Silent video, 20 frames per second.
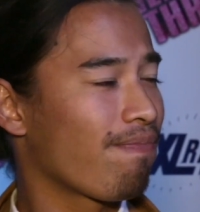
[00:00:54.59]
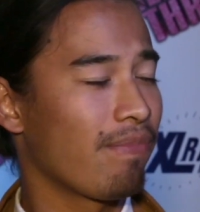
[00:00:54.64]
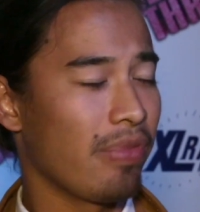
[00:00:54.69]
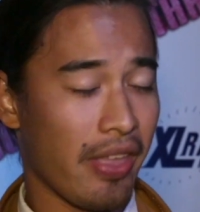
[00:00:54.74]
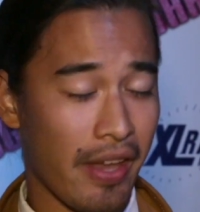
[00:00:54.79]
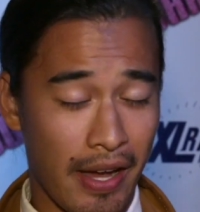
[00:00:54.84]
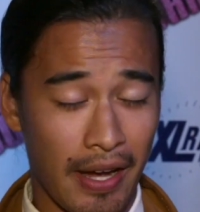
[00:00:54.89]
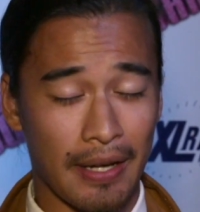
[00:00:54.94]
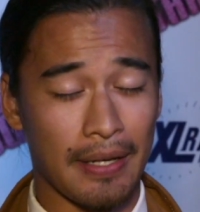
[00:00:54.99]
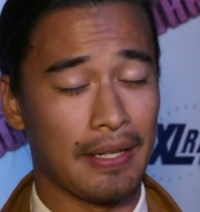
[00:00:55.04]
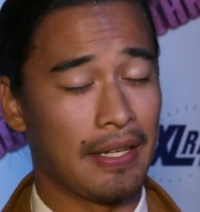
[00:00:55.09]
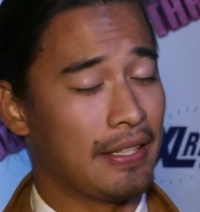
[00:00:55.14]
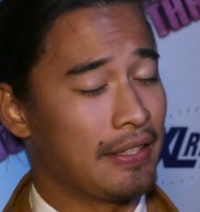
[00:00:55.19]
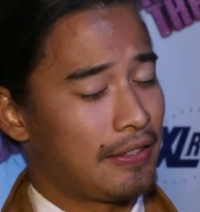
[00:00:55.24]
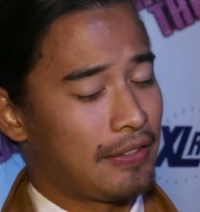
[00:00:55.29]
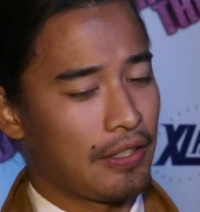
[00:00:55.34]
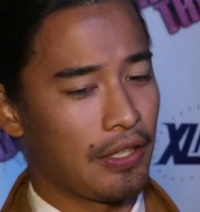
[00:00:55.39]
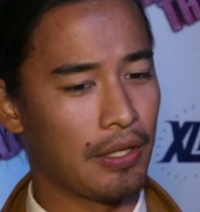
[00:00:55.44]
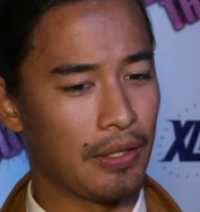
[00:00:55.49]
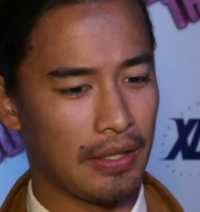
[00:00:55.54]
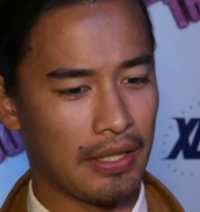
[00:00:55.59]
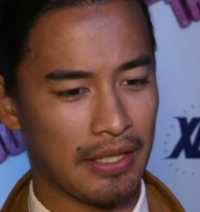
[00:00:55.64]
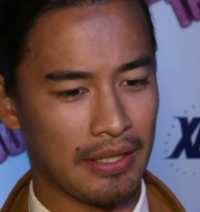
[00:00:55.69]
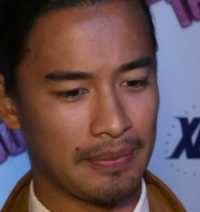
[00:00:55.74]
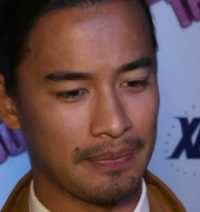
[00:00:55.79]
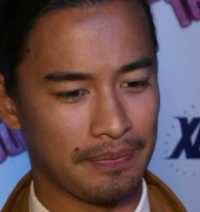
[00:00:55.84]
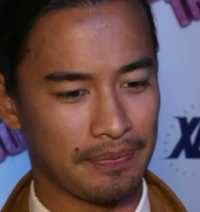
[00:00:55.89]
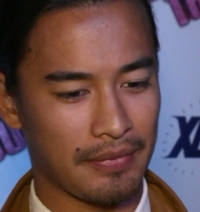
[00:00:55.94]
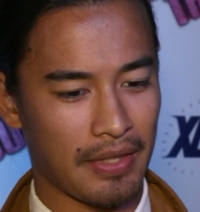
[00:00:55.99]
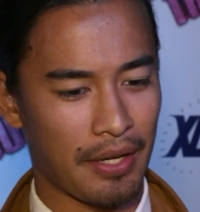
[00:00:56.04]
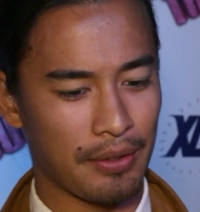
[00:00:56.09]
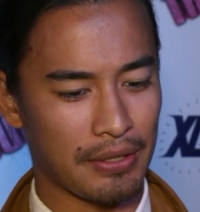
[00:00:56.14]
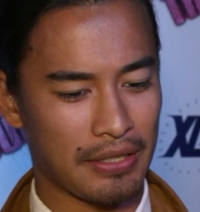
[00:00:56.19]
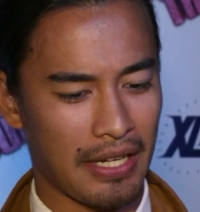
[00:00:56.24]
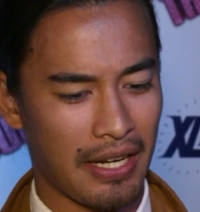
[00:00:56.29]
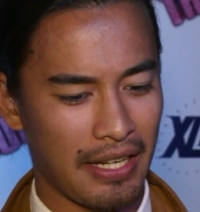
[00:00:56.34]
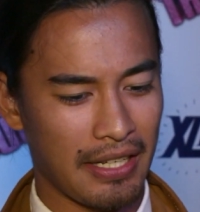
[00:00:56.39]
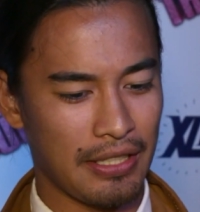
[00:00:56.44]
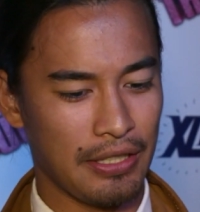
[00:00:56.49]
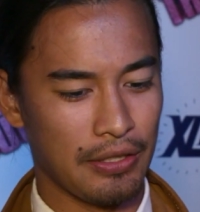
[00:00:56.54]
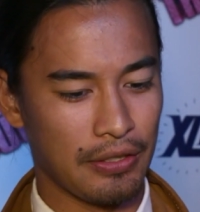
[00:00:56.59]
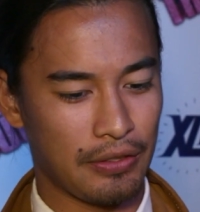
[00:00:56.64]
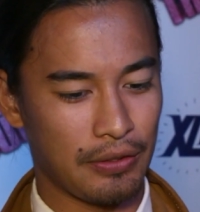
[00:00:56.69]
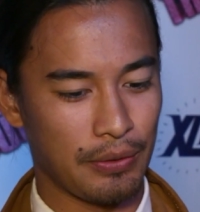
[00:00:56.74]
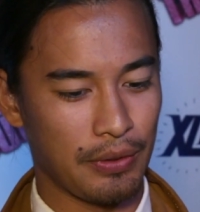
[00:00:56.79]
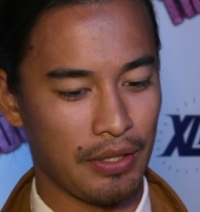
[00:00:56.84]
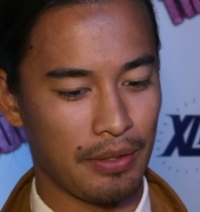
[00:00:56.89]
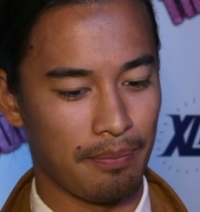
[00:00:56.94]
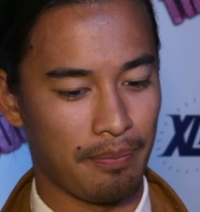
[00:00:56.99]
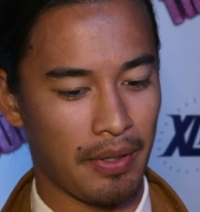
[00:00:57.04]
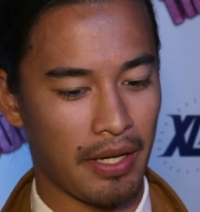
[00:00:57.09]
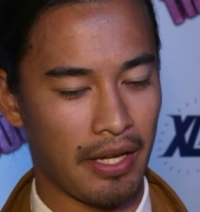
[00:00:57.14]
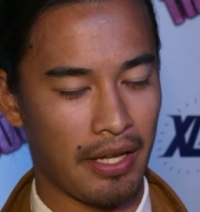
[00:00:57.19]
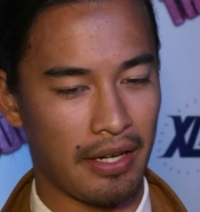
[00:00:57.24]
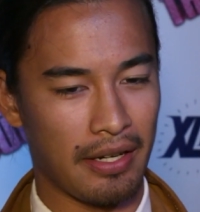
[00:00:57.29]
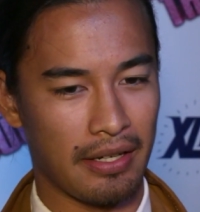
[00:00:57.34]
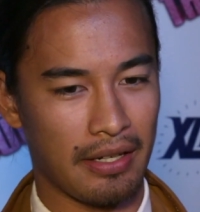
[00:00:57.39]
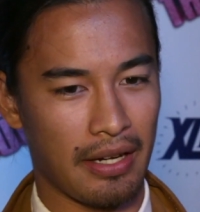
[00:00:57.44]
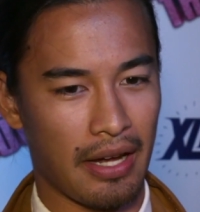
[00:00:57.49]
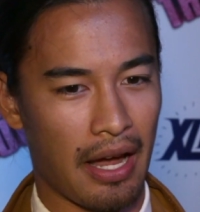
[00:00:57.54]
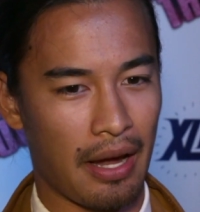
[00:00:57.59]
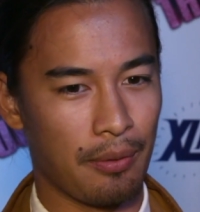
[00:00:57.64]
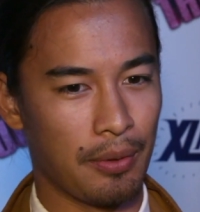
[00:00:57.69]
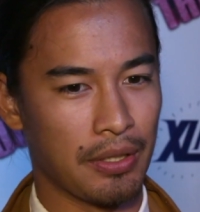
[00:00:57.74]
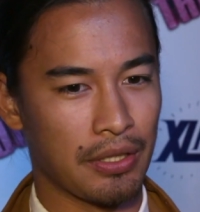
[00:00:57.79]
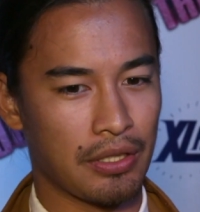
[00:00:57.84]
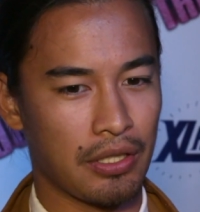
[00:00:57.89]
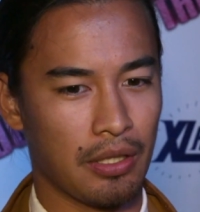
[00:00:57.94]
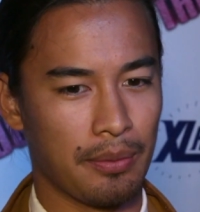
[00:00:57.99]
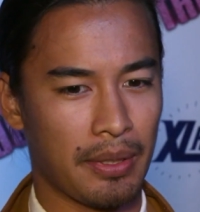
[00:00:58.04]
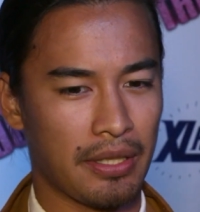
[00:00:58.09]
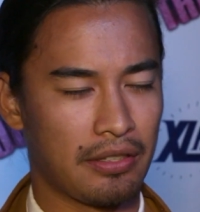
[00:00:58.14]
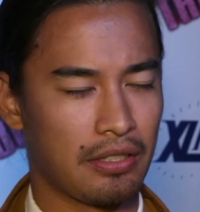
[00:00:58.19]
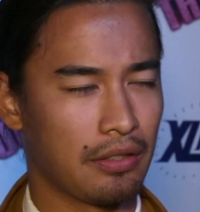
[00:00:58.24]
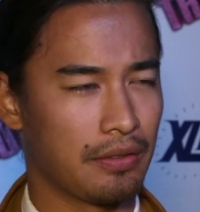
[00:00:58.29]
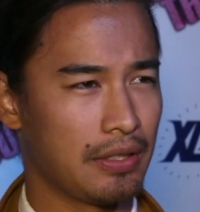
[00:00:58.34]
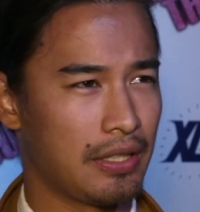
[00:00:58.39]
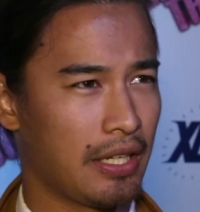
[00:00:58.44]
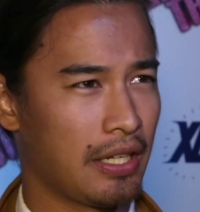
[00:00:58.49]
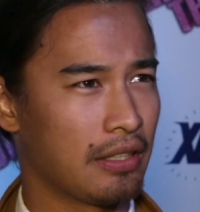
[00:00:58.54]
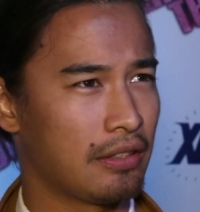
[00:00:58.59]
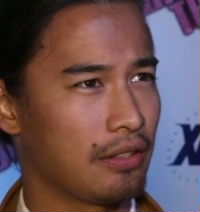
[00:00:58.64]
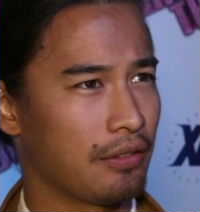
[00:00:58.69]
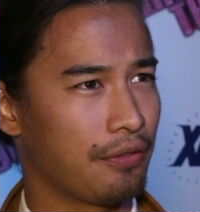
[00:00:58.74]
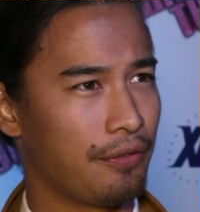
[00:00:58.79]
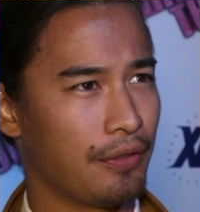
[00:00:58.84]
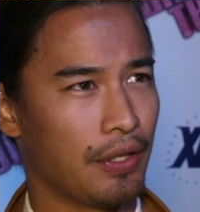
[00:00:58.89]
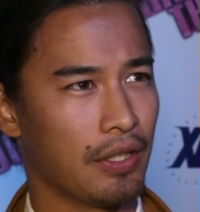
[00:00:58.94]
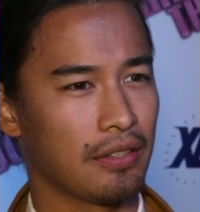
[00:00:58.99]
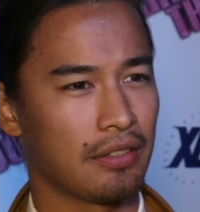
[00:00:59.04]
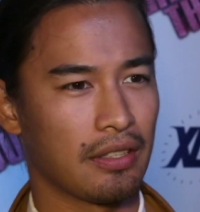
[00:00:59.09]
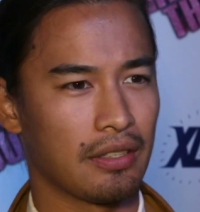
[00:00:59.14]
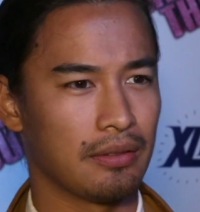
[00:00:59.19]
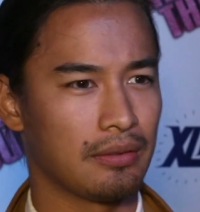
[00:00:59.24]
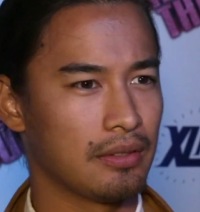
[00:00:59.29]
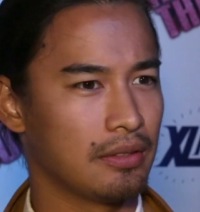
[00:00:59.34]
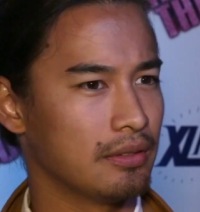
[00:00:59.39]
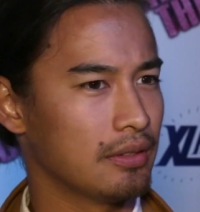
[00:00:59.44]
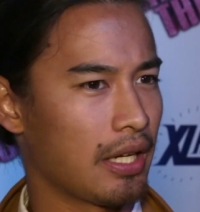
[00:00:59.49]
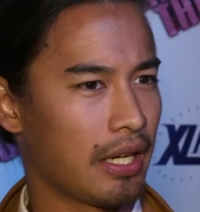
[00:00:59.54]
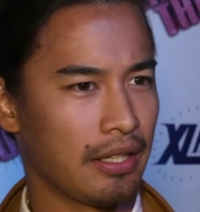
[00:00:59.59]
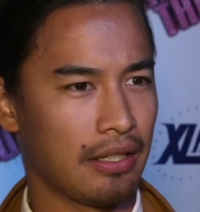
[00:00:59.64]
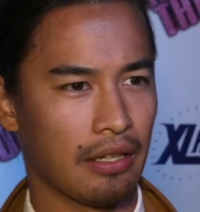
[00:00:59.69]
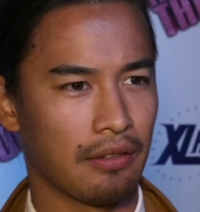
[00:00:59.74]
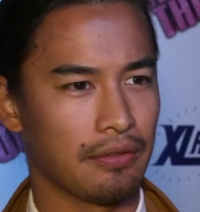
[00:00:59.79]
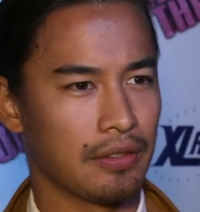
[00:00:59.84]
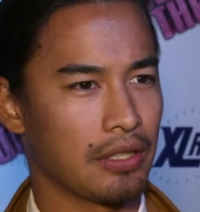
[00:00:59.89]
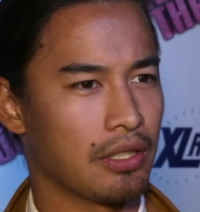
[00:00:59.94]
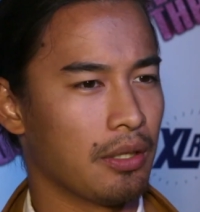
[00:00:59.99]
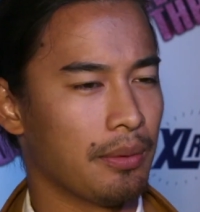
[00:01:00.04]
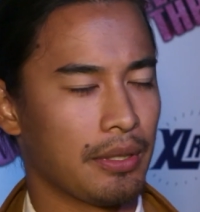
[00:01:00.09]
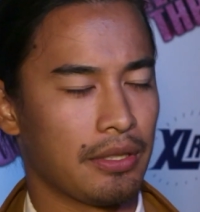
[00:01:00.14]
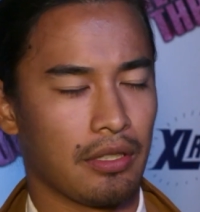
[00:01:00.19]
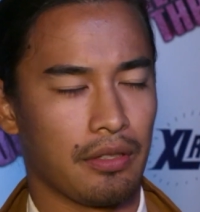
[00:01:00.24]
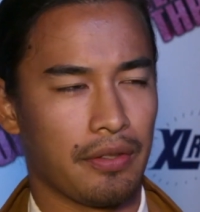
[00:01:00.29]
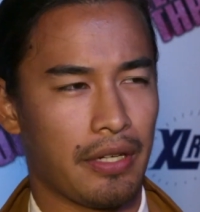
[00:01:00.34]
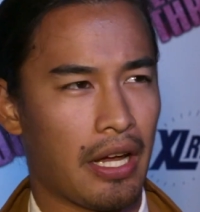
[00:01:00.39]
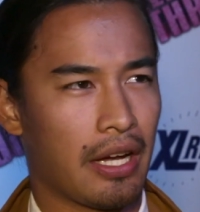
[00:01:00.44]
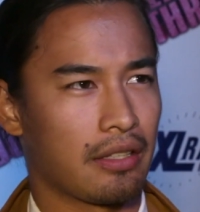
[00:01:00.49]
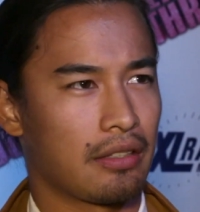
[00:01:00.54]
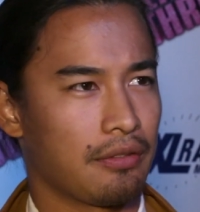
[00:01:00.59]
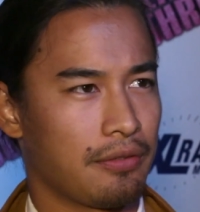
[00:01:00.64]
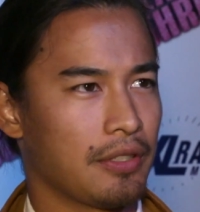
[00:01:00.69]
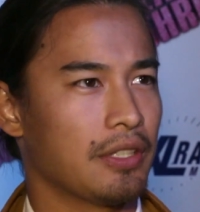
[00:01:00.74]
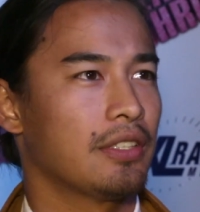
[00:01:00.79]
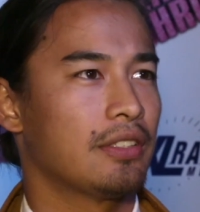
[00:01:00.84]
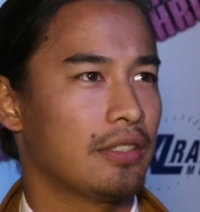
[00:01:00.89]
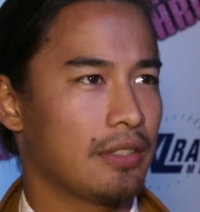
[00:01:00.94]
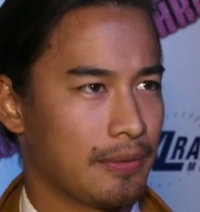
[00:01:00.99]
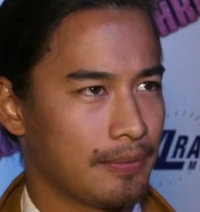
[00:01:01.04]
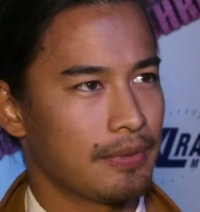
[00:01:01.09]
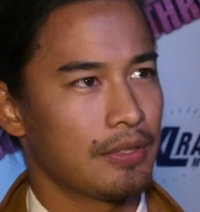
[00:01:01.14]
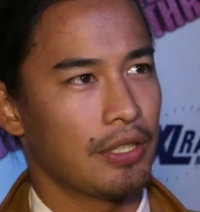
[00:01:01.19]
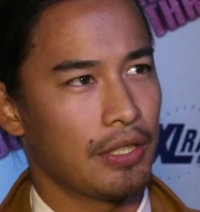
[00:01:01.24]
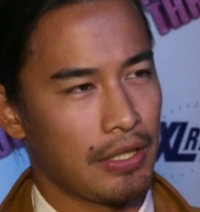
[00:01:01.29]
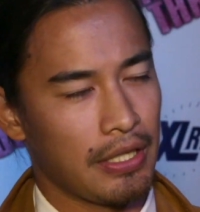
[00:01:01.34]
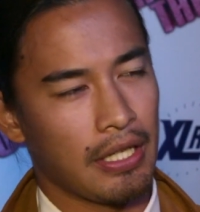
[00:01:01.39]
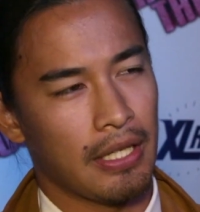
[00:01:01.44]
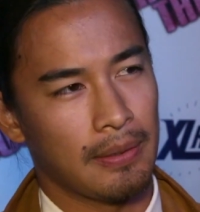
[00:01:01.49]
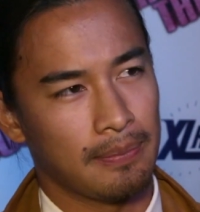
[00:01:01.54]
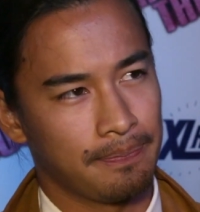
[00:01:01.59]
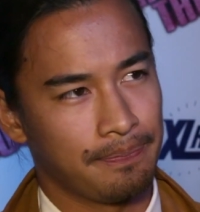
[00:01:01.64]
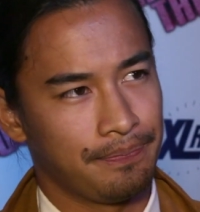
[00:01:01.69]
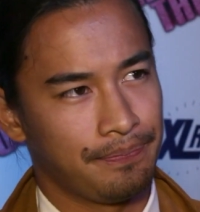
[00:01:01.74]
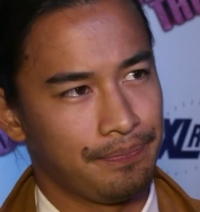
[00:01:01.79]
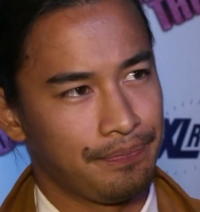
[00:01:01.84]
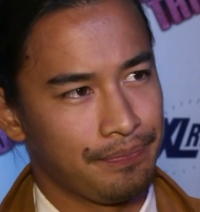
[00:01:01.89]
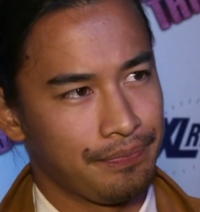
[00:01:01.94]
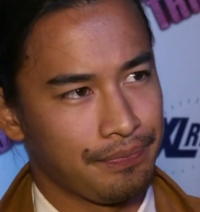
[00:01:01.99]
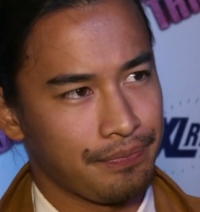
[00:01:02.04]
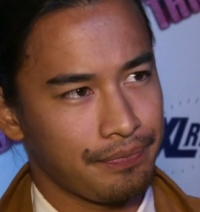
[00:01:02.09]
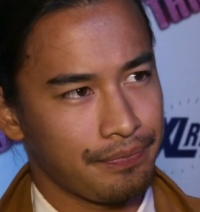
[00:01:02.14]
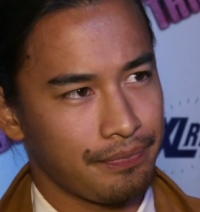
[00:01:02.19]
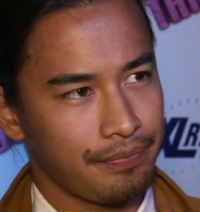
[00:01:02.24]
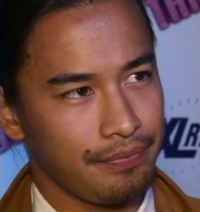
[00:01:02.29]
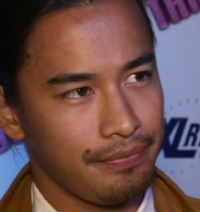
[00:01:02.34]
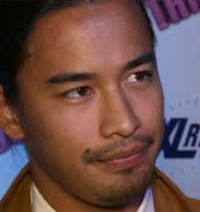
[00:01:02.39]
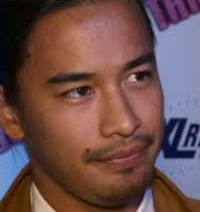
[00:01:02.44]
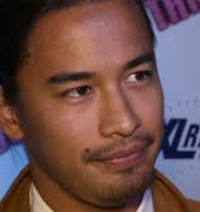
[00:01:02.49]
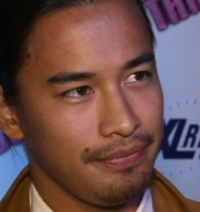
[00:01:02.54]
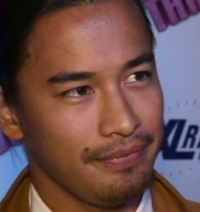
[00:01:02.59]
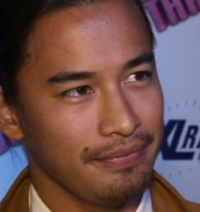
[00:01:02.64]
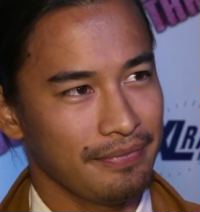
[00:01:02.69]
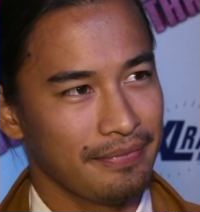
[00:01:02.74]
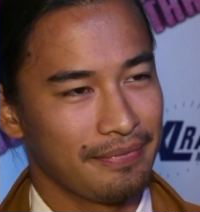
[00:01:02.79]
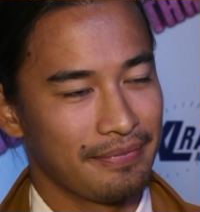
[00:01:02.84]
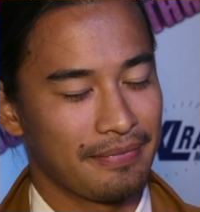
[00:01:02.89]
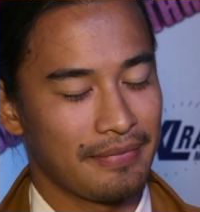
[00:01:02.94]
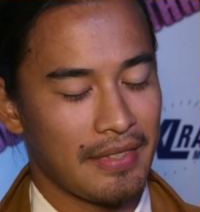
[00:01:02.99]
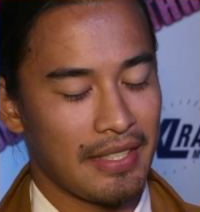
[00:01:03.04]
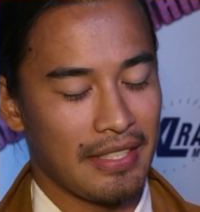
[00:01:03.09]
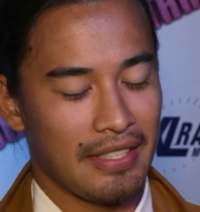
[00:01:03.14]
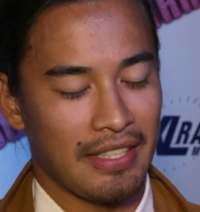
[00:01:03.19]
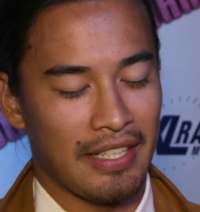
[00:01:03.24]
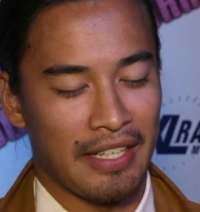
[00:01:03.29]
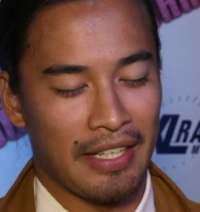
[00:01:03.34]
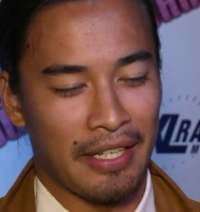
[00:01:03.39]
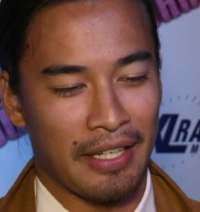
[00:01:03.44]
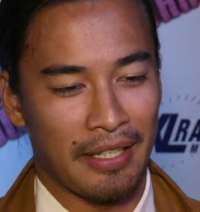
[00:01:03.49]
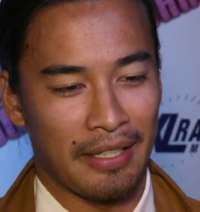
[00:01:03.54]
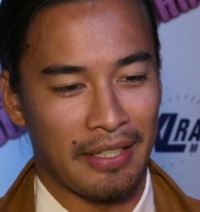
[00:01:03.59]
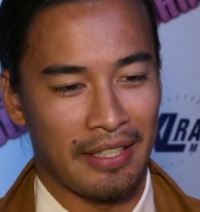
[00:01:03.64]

yeah, and so um, I was kind of used to it, but I wouldn't call myself a dancer first. I would, I definitely call myself an actor first. So yeah. Still got it. Yeah,